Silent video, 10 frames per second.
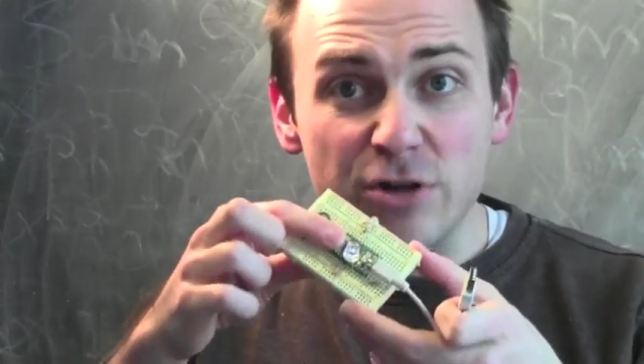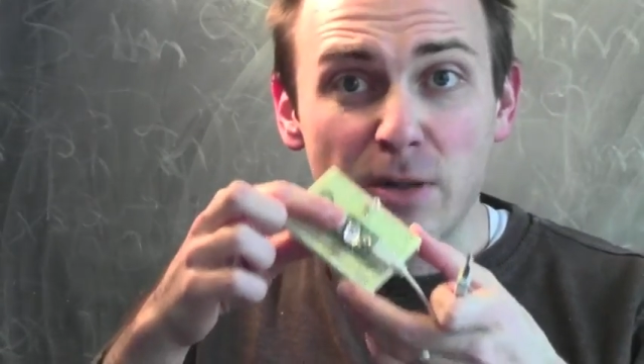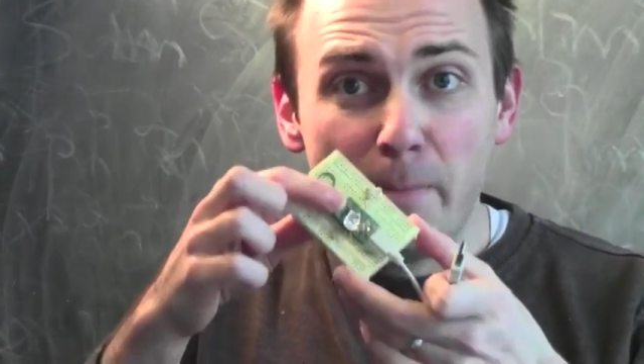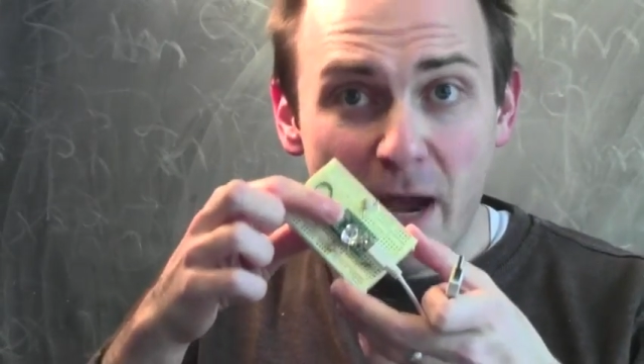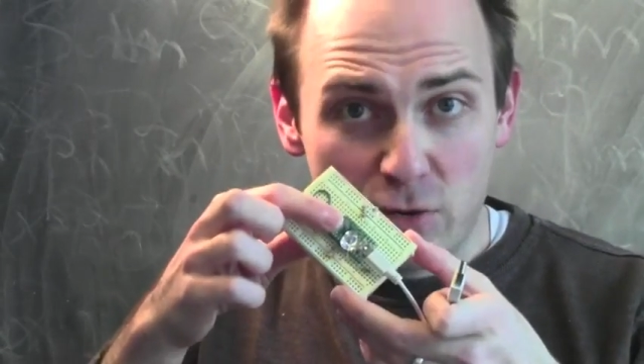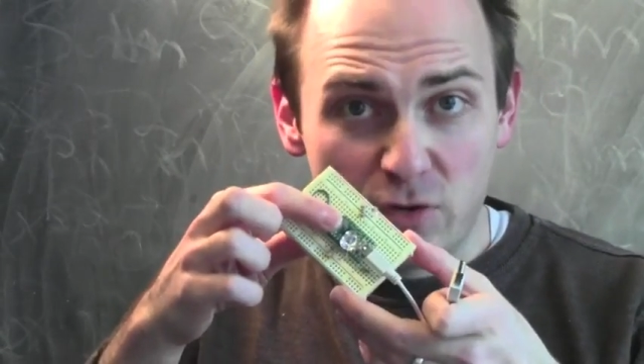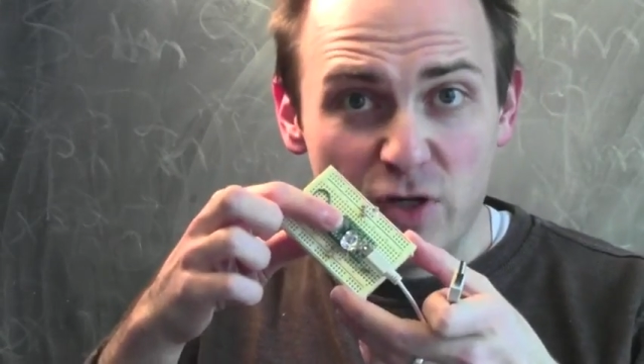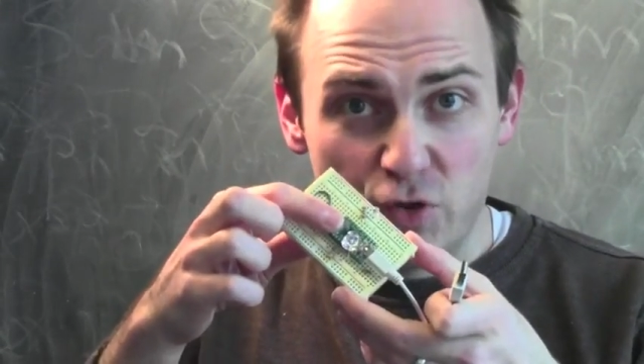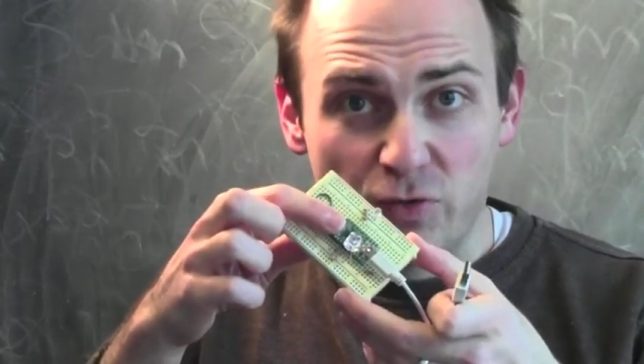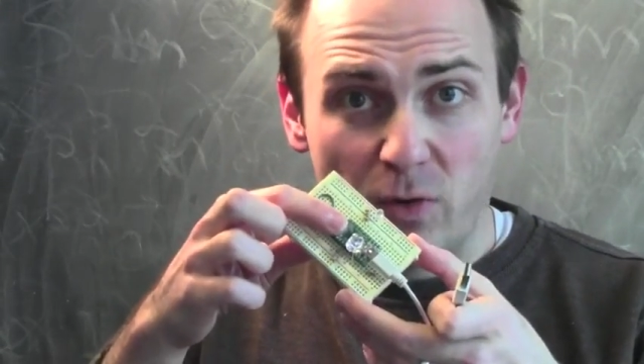is a
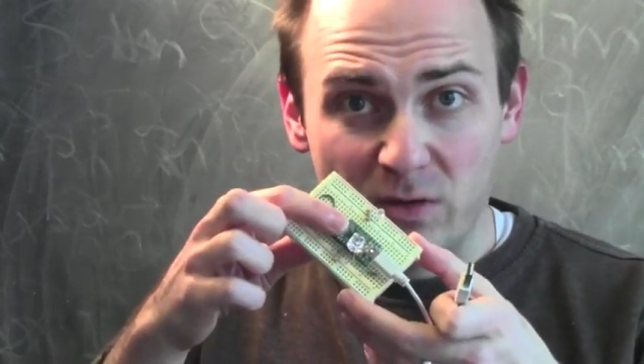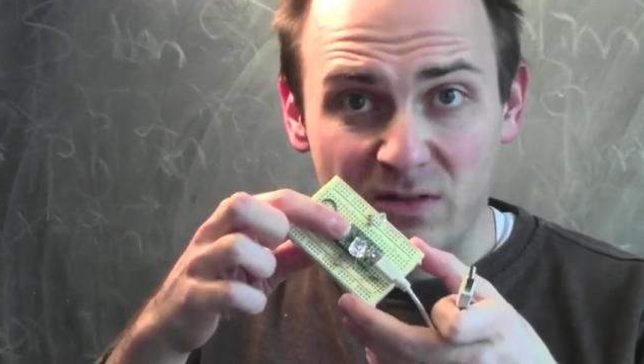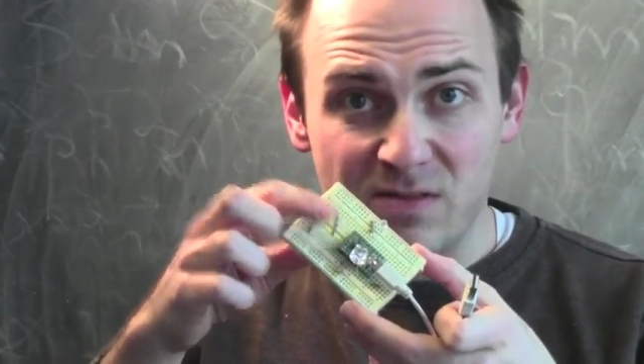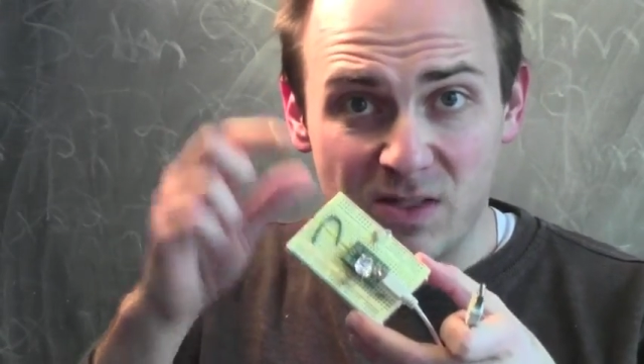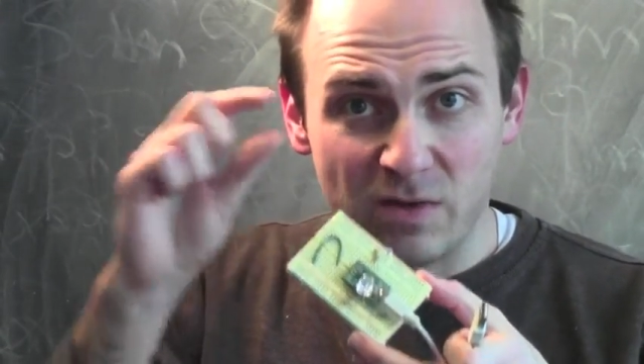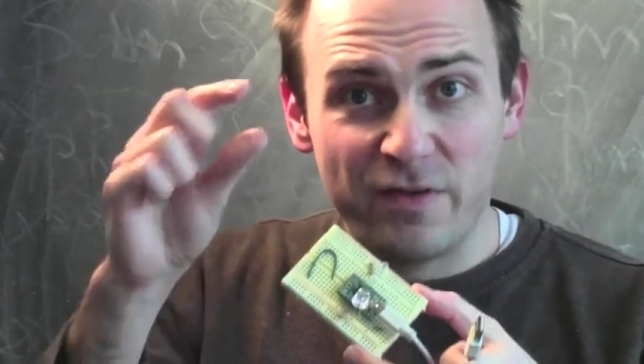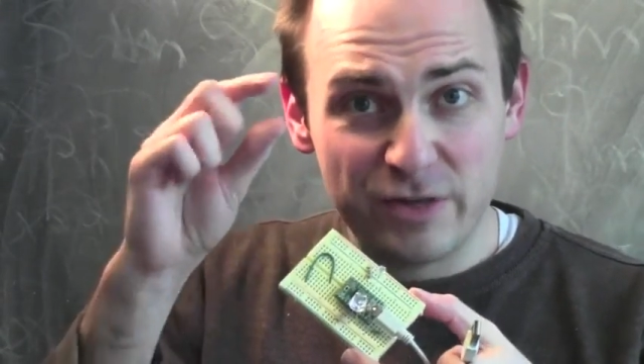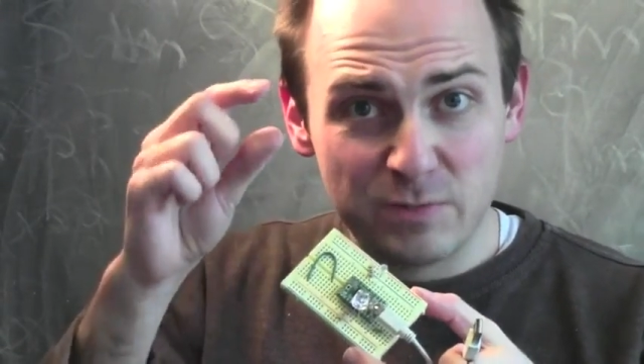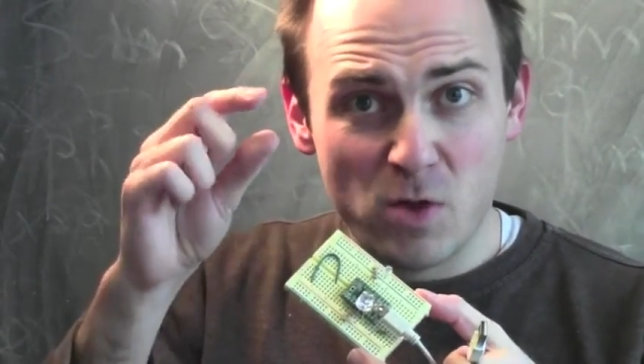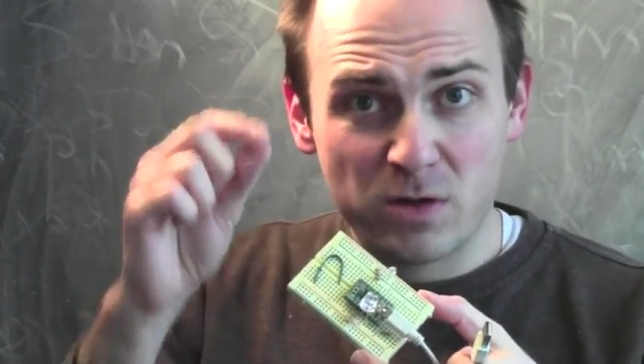microcontroller, so a very
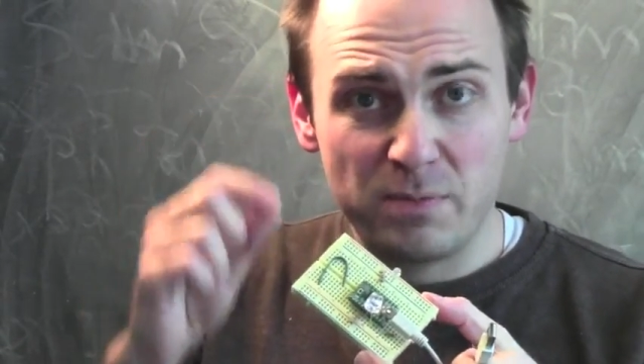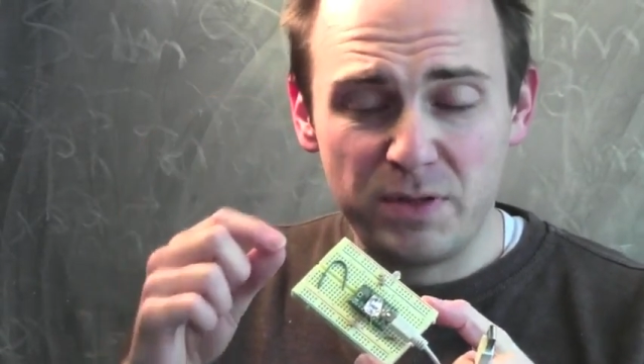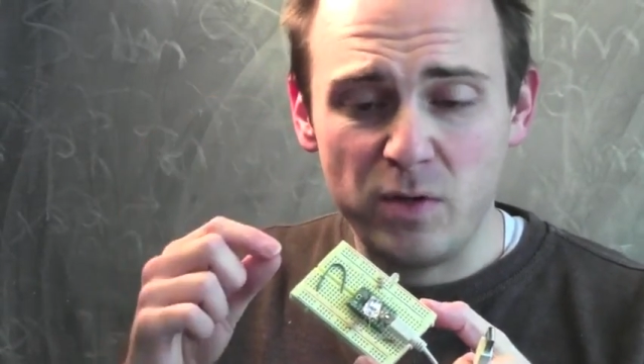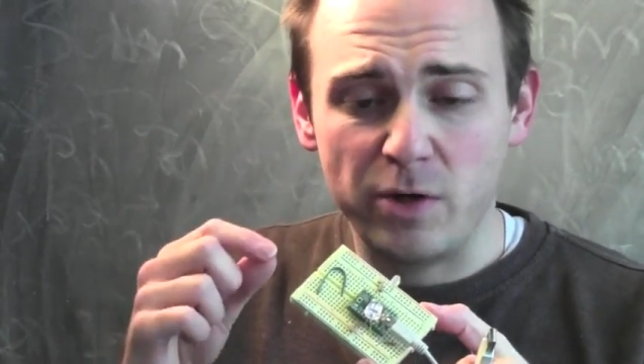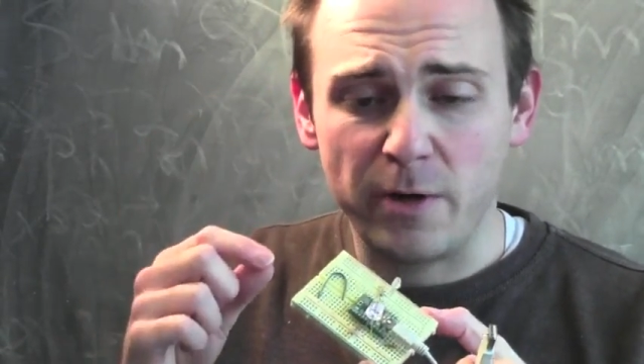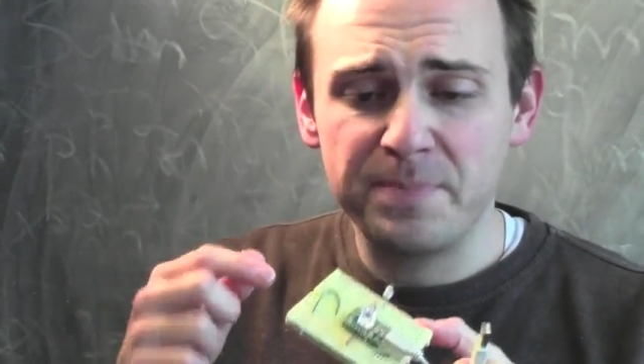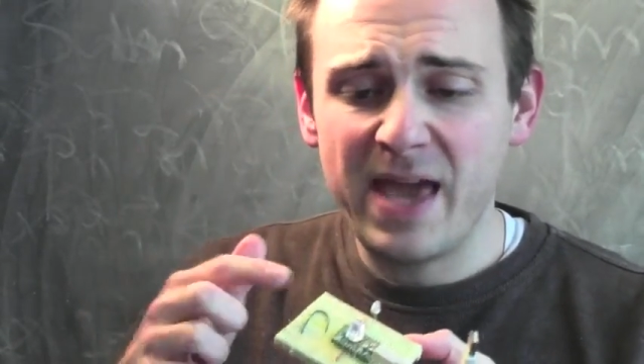small computer,